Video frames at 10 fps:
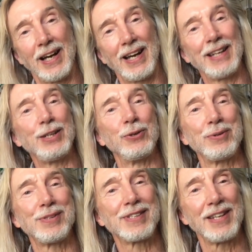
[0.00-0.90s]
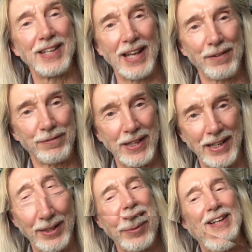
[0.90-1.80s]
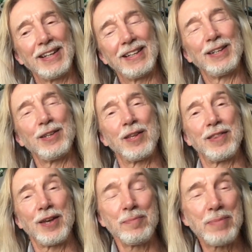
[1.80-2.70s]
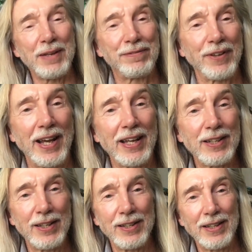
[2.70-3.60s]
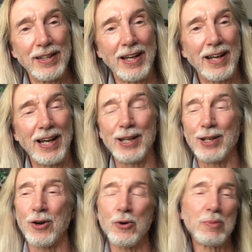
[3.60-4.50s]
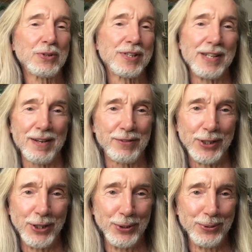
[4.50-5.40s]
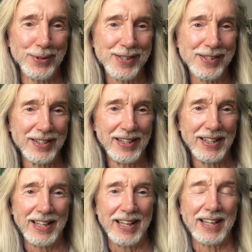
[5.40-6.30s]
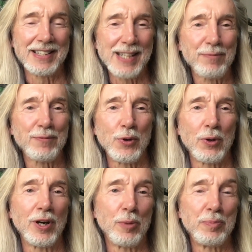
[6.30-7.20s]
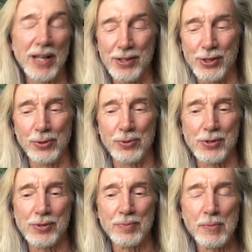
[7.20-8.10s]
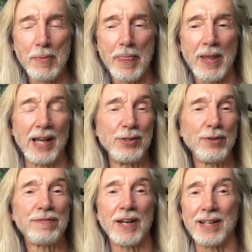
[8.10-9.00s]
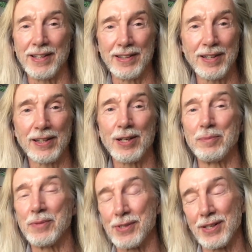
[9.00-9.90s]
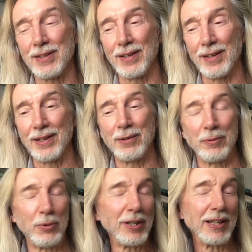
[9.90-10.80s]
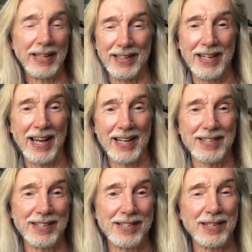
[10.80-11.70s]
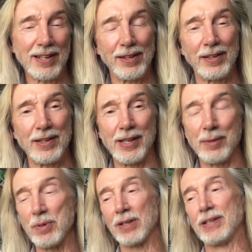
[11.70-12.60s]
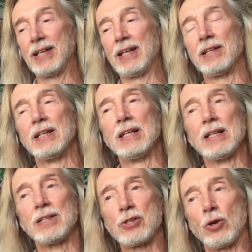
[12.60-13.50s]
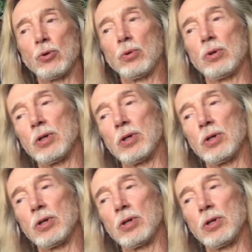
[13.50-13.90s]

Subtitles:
I use the F key. The thumb B flat, I almost never use, except for arpeggios. I do find it comes, really enhances the ability. So,